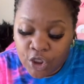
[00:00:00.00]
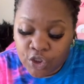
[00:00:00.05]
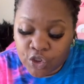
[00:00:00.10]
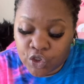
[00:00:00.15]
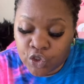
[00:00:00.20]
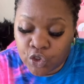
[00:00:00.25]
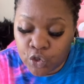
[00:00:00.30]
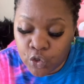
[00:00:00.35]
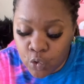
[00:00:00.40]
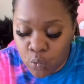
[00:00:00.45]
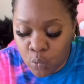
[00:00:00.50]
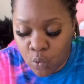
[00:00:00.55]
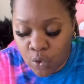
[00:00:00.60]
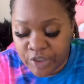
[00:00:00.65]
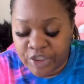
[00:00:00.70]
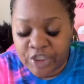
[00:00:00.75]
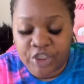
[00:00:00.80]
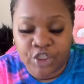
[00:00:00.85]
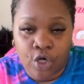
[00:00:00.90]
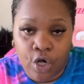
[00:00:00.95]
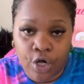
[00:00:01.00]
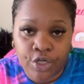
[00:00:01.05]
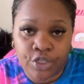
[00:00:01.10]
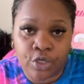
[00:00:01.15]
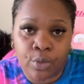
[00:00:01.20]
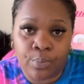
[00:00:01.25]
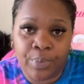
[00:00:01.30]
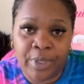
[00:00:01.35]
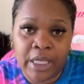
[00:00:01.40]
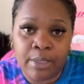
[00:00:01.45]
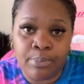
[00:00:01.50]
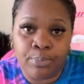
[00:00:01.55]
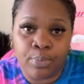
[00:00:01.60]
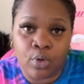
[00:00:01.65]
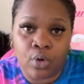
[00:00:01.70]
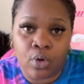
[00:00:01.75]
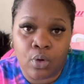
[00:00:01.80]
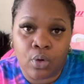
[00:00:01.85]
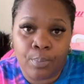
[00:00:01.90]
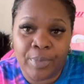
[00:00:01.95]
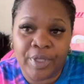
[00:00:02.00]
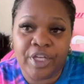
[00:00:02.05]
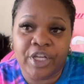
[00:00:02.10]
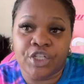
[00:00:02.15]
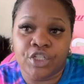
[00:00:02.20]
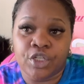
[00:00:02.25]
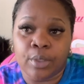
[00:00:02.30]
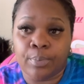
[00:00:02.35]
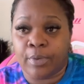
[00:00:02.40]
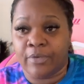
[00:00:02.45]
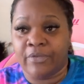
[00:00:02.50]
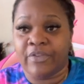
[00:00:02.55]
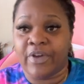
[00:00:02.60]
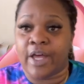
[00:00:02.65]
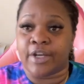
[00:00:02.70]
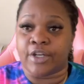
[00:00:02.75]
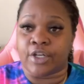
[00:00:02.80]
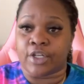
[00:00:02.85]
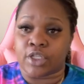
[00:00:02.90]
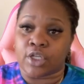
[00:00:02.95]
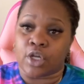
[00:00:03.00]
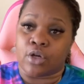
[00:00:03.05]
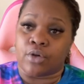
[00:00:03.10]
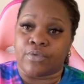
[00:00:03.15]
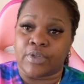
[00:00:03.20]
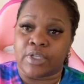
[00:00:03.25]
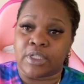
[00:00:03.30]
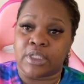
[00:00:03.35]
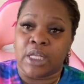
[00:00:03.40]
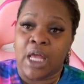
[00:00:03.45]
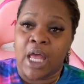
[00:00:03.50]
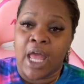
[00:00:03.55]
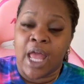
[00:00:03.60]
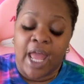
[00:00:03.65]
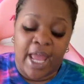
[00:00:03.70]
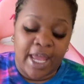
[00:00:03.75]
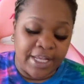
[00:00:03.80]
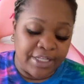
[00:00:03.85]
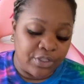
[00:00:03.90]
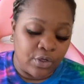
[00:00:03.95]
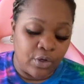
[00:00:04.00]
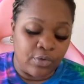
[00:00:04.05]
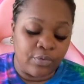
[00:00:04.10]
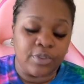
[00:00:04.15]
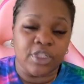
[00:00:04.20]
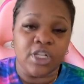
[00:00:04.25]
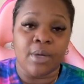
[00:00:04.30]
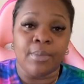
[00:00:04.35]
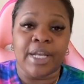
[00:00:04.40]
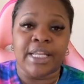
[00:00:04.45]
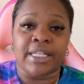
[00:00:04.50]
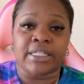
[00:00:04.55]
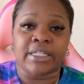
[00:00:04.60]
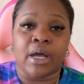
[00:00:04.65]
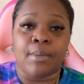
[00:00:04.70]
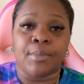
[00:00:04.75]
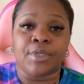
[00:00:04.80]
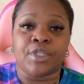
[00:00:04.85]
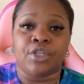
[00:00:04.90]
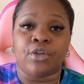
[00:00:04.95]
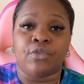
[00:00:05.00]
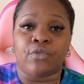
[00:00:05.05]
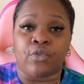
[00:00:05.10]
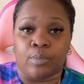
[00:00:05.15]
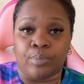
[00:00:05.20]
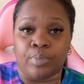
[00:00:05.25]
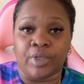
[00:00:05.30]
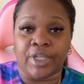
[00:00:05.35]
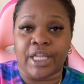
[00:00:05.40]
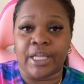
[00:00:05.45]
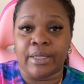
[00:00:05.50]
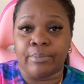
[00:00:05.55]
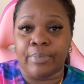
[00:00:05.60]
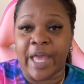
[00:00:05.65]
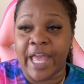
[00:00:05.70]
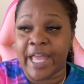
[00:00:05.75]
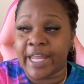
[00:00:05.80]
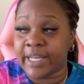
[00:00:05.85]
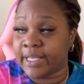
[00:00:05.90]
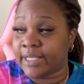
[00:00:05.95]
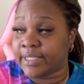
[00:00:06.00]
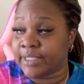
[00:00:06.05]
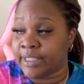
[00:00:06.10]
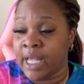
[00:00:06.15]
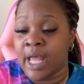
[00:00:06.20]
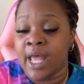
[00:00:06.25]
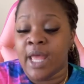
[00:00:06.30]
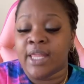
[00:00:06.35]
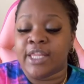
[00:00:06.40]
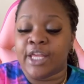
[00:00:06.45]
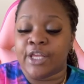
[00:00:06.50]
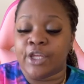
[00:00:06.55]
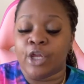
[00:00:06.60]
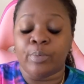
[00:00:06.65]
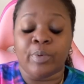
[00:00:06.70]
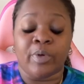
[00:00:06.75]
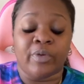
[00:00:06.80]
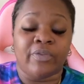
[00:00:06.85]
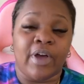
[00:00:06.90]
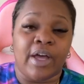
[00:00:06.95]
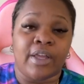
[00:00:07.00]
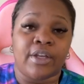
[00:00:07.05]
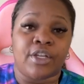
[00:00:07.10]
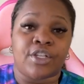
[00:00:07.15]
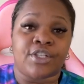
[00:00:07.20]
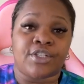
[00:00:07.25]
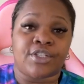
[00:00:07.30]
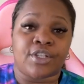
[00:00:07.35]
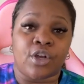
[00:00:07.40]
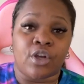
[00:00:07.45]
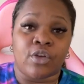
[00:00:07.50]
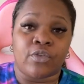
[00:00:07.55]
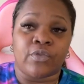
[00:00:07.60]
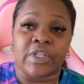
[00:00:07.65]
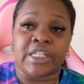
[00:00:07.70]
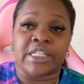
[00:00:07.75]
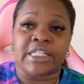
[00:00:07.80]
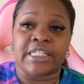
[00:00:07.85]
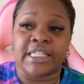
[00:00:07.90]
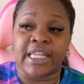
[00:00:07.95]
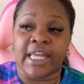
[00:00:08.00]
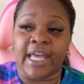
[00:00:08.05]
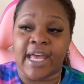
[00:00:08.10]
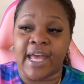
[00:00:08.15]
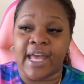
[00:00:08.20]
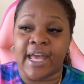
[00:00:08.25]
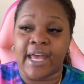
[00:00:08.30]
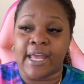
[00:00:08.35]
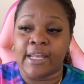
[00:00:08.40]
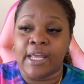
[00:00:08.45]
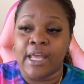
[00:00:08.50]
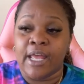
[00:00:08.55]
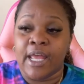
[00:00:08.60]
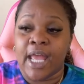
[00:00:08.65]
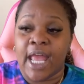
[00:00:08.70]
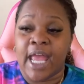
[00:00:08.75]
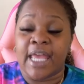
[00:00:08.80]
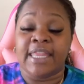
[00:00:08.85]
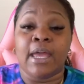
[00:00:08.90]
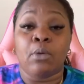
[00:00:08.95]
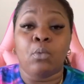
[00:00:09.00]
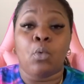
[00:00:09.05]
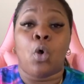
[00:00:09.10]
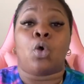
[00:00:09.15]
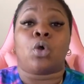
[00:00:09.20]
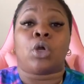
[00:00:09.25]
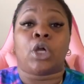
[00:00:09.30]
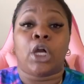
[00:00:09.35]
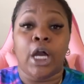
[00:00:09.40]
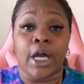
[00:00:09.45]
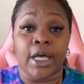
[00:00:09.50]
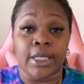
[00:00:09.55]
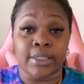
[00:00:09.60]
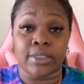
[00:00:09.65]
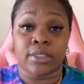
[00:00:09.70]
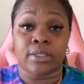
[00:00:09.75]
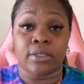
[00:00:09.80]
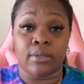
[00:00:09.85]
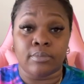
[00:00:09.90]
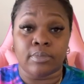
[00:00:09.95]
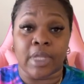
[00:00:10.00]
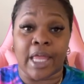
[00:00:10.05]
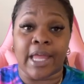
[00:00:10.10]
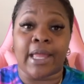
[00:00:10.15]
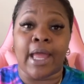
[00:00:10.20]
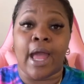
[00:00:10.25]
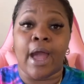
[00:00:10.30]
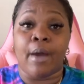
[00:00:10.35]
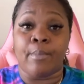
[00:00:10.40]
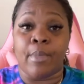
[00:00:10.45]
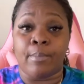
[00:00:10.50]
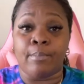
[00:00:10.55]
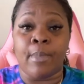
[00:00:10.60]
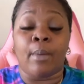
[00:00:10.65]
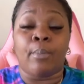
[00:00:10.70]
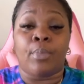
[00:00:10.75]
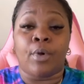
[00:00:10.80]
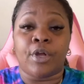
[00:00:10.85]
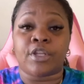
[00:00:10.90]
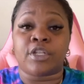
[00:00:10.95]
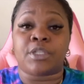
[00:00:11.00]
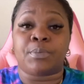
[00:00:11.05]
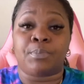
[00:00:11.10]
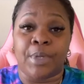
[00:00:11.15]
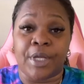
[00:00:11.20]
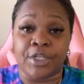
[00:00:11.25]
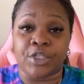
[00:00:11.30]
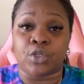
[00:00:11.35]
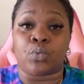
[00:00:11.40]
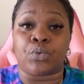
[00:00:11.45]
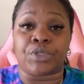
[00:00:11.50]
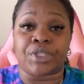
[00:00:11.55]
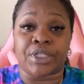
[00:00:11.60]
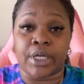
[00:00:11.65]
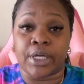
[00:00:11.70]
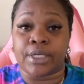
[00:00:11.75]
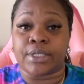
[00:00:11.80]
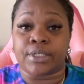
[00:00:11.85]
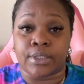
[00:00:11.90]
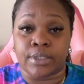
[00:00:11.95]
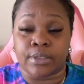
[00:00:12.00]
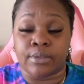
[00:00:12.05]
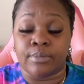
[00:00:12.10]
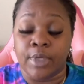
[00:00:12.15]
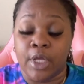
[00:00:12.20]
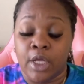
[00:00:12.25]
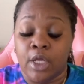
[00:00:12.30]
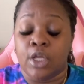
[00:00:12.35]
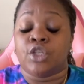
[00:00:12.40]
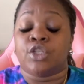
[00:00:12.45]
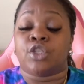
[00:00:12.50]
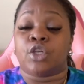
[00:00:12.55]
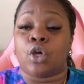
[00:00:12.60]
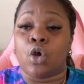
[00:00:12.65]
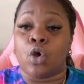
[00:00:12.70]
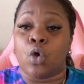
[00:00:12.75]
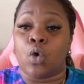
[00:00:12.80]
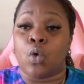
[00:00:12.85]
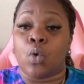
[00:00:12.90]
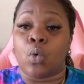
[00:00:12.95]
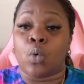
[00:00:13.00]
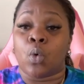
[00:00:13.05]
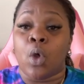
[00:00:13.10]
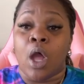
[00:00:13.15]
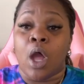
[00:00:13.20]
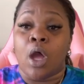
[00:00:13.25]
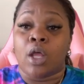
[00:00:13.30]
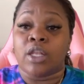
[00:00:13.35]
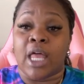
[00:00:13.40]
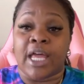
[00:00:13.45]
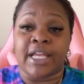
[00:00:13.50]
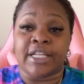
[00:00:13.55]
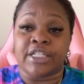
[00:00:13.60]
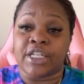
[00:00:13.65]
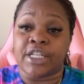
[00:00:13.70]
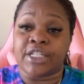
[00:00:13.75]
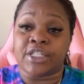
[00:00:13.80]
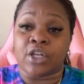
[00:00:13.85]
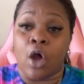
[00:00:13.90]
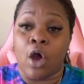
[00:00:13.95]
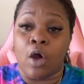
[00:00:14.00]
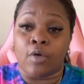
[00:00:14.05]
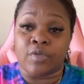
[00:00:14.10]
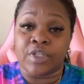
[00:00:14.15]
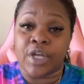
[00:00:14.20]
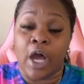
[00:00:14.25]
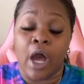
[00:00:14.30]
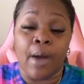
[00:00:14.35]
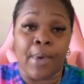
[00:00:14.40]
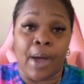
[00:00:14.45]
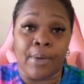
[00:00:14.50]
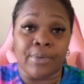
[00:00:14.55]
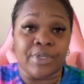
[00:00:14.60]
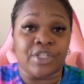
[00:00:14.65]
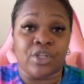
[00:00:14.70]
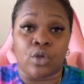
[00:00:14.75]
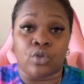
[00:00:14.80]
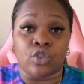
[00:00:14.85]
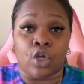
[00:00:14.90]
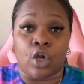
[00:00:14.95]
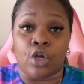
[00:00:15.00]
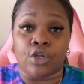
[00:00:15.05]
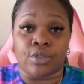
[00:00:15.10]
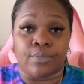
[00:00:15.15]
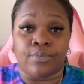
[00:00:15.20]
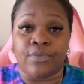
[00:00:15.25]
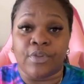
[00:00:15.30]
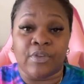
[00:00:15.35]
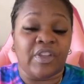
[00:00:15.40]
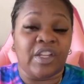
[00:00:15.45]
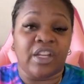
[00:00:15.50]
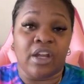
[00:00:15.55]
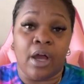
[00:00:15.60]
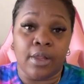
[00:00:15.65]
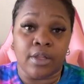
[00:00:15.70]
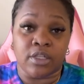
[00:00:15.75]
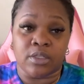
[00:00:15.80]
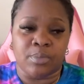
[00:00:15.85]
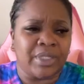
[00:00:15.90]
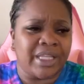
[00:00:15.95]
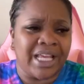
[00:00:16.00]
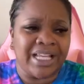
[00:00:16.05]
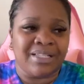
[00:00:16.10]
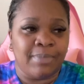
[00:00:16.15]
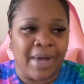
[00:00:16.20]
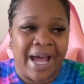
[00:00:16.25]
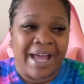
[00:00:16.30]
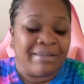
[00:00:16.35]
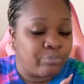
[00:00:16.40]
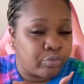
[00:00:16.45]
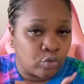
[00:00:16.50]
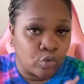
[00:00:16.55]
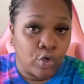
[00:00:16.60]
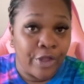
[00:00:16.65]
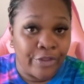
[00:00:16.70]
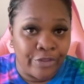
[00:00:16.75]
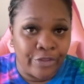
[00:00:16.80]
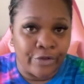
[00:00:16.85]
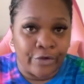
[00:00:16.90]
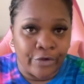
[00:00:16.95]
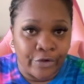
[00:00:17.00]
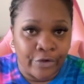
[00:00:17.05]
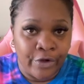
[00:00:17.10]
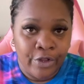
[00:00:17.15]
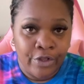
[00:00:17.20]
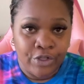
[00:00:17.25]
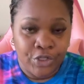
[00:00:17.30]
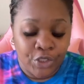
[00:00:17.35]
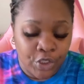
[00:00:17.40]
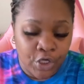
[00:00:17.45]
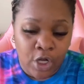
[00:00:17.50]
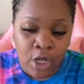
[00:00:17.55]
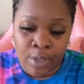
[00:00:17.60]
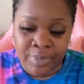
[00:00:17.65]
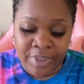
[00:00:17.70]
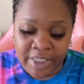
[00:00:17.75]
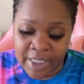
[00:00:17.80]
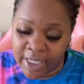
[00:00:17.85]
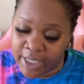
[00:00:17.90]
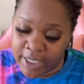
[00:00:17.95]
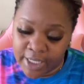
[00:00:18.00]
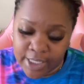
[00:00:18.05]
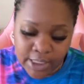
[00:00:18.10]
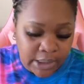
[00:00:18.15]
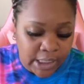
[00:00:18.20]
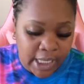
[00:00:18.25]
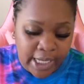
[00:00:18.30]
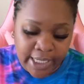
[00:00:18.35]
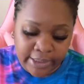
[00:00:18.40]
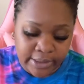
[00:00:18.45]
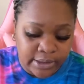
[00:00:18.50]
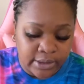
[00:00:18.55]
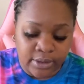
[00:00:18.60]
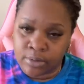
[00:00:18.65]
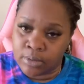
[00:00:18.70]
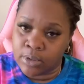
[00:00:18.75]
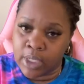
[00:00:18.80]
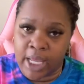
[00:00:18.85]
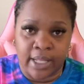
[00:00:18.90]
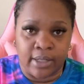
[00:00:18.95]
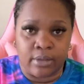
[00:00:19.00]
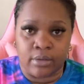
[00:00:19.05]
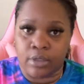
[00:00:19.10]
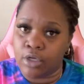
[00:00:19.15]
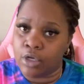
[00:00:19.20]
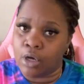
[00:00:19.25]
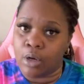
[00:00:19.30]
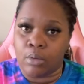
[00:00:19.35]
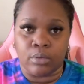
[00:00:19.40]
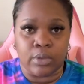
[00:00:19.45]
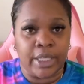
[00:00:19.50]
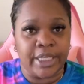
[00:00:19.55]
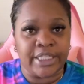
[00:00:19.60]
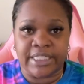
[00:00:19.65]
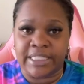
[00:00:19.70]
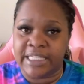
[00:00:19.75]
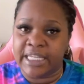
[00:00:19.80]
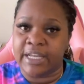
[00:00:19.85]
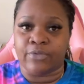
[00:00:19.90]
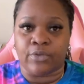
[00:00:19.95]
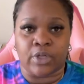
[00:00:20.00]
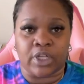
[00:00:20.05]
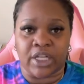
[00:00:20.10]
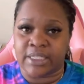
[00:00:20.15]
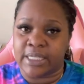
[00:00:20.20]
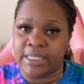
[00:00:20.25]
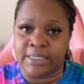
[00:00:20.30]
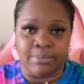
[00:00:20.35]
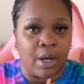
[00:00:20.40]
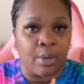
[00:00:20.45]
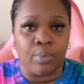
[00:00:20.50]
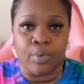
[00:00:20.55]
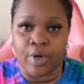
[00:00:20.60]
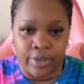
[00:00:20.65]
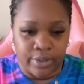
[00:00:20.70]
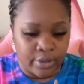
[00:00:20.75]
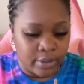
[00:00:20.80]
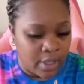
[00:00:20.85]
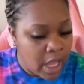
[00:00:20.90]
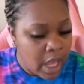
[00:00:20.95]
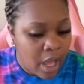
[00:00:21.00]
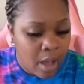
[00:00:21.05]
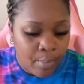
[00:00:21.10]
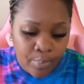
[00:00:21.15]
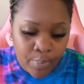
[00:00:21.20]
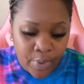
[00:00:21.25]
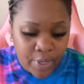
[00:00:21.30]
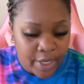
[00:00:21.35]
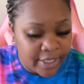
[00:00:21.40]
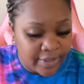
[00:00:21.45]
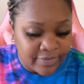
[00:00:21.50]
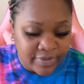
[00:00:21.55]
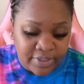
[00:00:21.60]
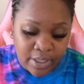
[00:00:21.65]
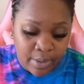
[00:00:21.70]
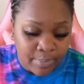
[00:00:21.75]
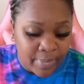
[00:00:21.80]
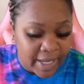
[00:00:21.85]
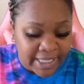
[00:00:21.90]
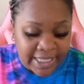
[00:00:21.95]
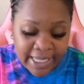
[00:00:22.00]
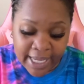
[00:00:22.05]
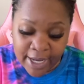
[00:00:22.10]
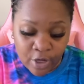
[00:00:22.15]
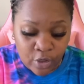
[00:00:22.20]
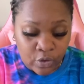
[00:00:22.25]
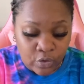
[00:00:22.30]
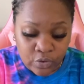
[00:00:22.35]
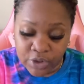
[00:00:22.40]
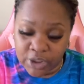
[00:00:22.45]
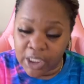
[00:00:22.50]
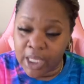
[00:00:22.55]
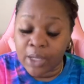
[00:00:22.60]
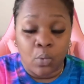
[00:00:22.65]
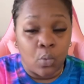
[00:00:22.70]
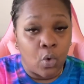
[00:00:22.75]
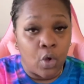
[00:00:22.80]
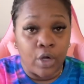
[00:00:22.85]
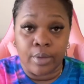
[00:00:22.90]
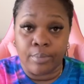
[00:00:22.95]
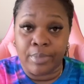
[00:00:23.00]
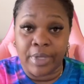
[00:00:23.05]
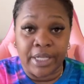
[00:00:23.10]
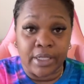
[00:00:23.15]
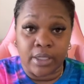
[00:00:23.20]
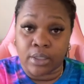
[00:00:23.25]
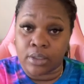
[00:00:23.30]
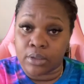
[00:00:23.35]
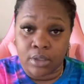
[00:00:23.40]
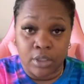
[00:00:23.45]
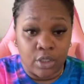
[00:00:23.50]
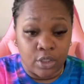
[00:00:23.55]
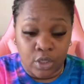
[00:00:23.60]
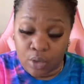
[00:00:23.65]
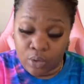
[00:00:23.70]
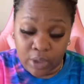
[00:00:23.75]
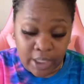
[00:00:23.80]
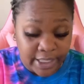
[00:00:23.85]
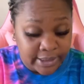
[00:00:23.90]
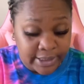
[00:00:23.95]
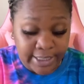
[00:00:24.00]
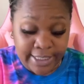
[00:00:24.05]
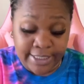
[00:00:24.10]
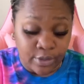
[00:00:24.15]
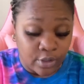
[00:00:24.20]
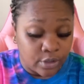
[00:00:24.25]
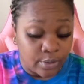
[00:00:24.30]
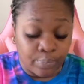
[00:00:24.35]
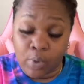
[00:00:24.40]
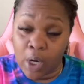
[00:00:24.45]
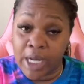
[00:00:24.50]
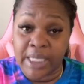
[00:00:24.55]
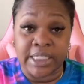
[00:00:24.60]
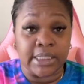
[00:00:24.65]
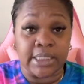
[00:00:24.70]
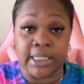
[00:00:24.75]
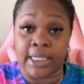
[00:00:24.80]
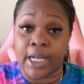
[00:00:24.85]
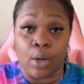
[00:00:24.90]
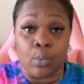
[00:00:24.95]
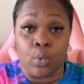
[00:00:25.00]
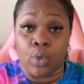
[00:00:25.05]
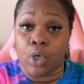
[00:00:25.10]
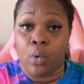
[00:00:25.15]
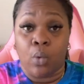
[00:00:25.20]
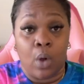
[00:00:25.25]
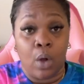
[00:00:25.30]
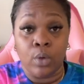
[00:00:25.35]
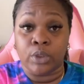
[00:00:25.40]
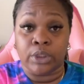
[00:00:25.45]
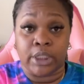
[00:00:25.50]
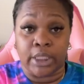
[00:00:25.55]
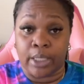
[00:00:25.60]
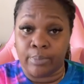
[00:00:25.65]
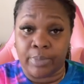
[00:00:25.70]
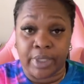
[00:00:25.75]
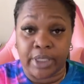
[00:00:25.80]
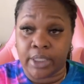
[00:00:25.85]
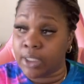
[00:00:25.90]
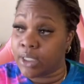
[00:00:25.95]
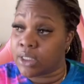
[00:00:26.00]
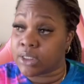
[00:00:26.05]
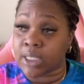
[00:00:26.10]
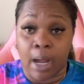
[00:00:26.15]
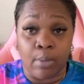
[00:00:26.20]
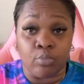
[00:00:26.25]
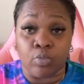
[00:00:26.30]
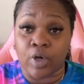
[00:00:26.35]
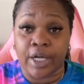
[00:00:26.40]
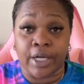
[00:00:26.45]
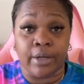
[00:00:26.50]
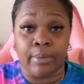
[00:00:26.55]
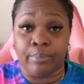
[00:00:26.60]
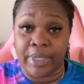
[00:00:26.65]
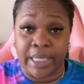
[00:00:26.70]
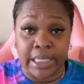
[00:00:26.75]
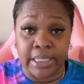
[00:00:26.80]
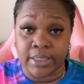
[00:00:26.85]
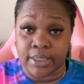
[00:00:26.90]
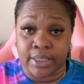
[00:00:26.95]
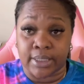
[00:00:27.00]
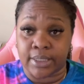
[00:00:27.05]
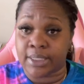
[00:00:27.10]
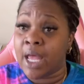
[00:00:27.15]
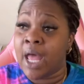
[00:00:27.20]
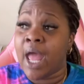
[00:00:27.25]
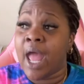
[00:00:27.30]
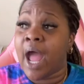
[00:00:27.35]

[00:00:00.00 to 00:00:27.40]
you want to charge your people because you're providing a service. And so if somebody's coming to you for bling paintings, then you're providing a service that, and they want custom, like how my brother's picture was custom. So like just off top, I was just gonna charge him $50, but that's my brother. You know what I'm saying? Like, and you know, it's different because he's my brother. But if somebody else like wanted me to, you know, like these are the prices that I would quote them because I'm running a business.